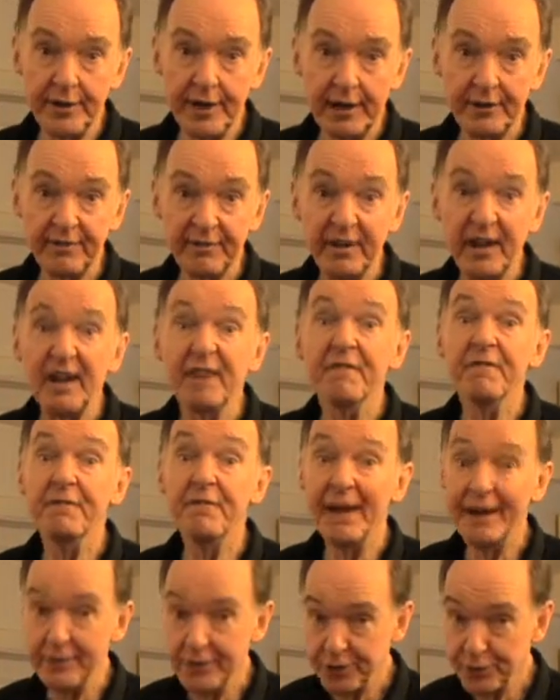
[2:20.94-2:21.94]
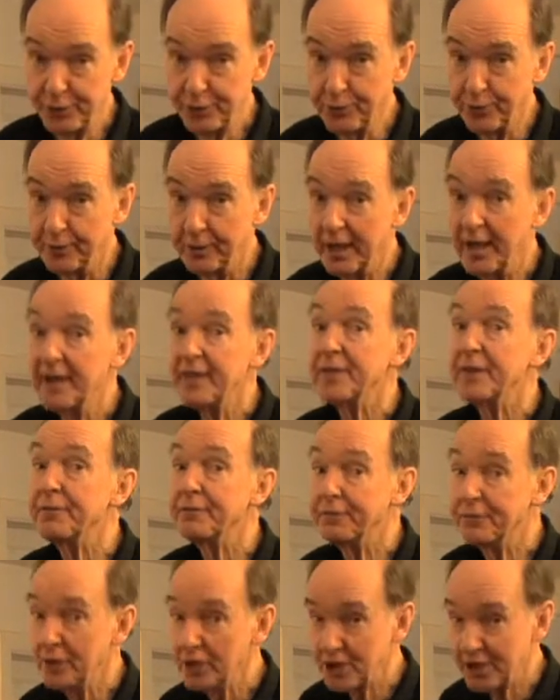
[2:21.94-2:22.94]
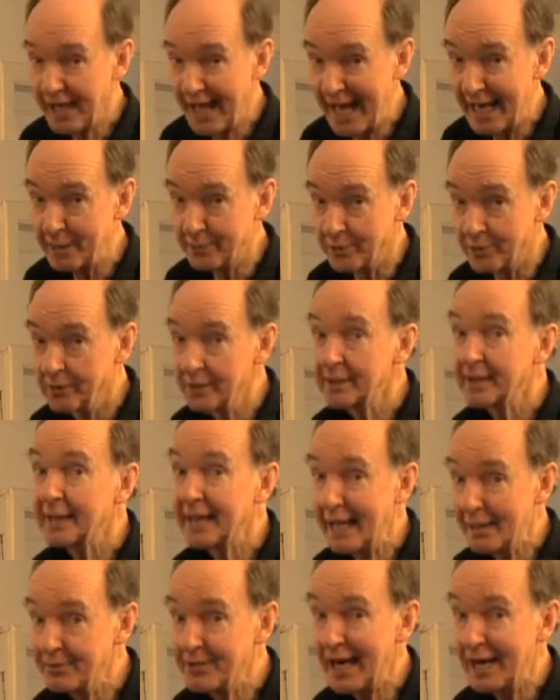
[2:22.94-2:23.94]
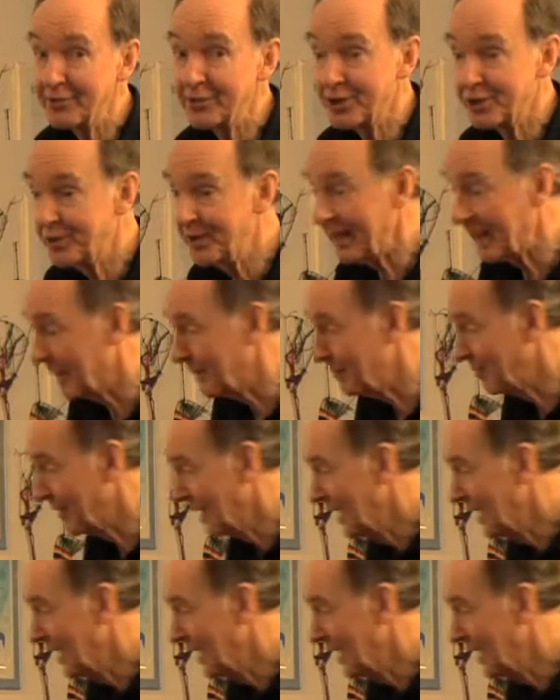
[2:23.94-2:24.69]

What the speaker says: enough, very soon, the first animal came down to drink.